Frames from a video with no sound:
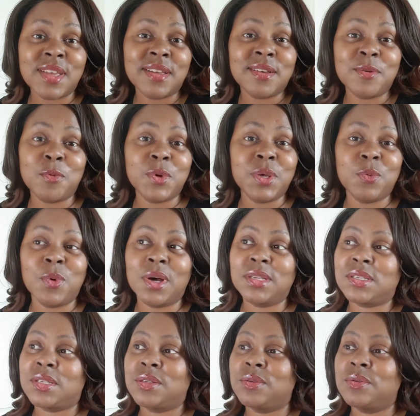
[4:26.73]
We
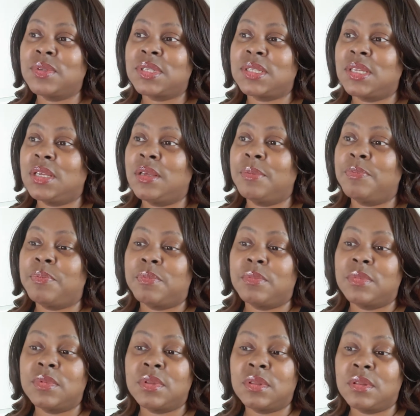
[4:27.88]
want to see,
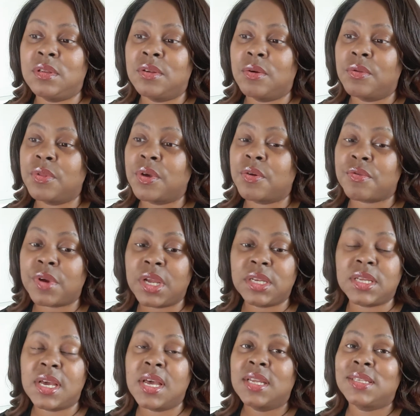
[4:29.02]
the
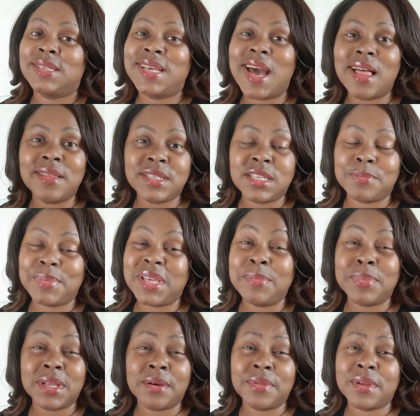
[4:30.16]
great talented
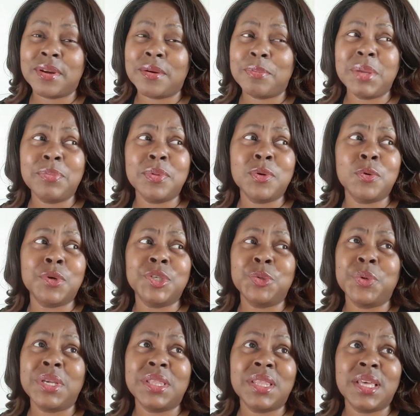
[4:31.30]
people out there, people who are
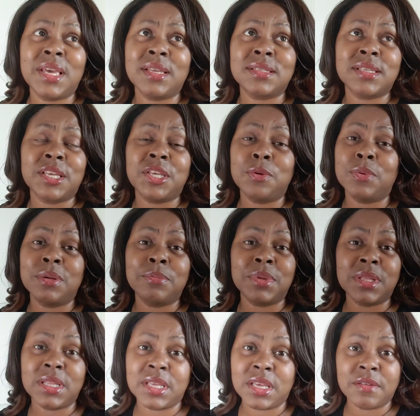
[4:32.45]
doing things like you wouldn't
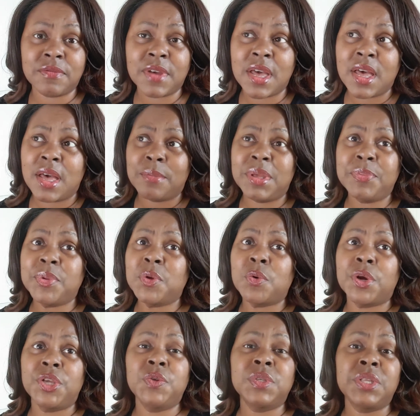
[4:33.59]
believe, people who are
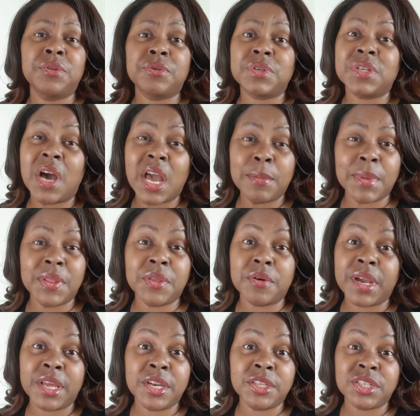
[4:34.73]
using their time and their
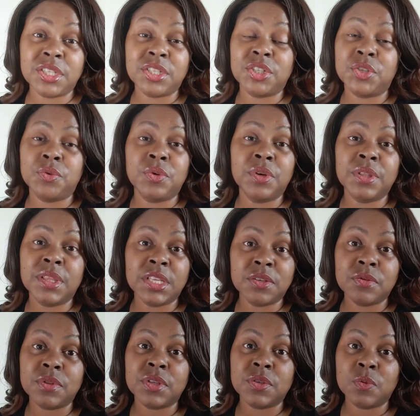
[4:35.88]
energy to do good things
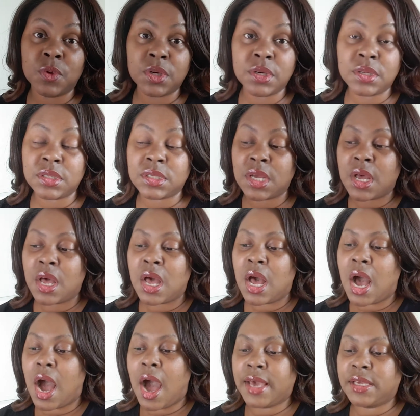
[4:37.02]
for this world.
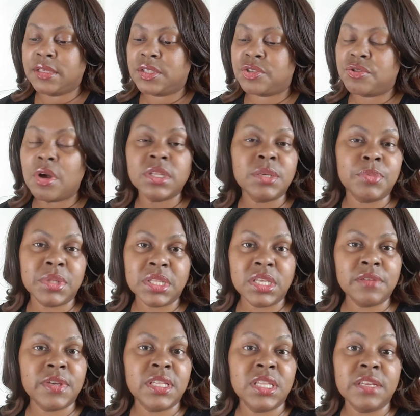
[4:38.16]
I strongly
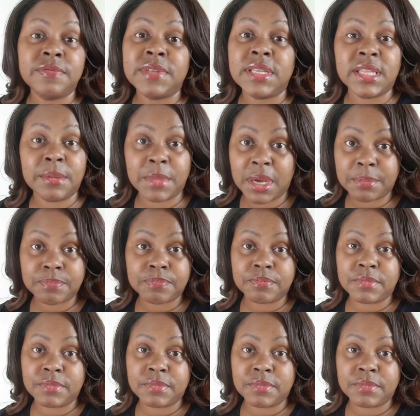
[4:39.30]
believe in lifting them up,